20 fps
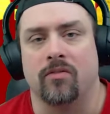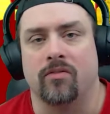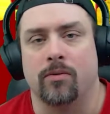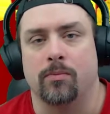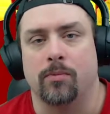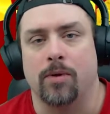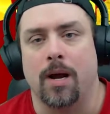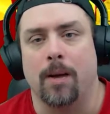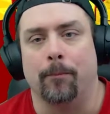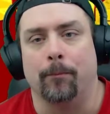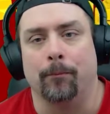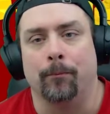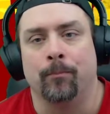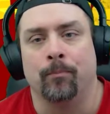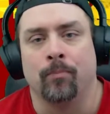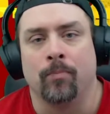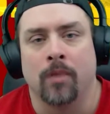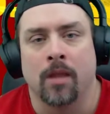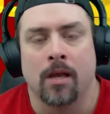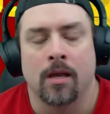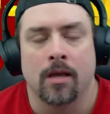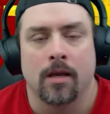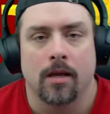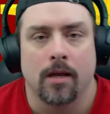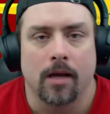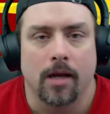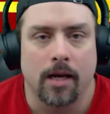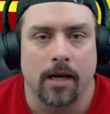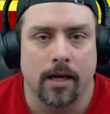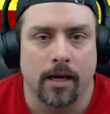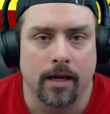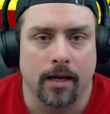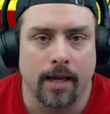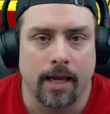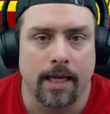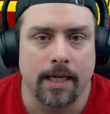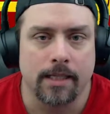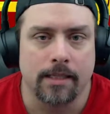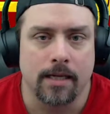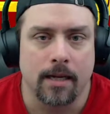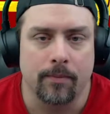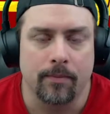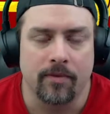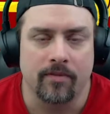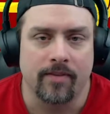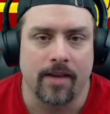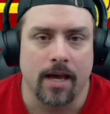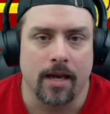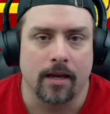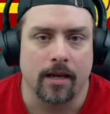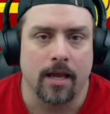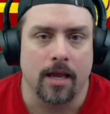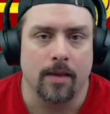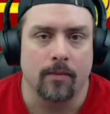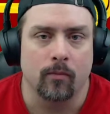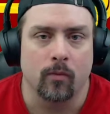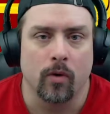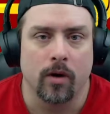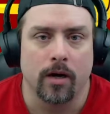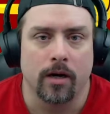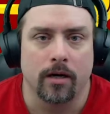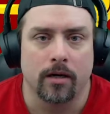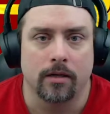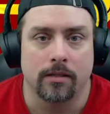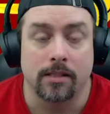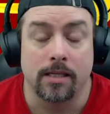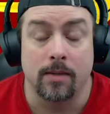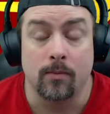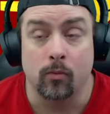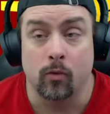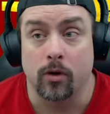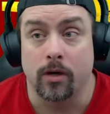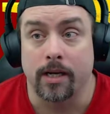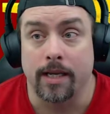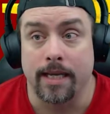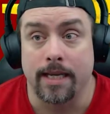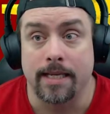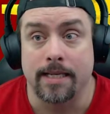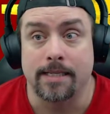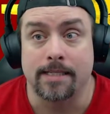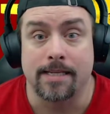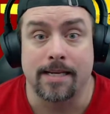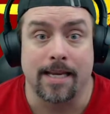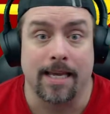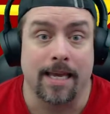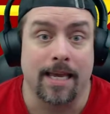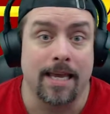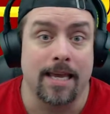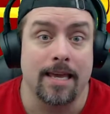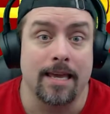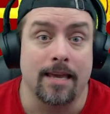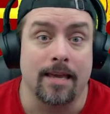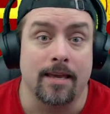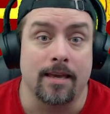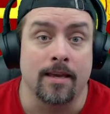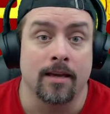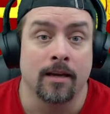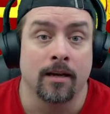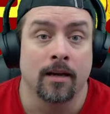the problem. Anytime you've got a game where teamwork is a key,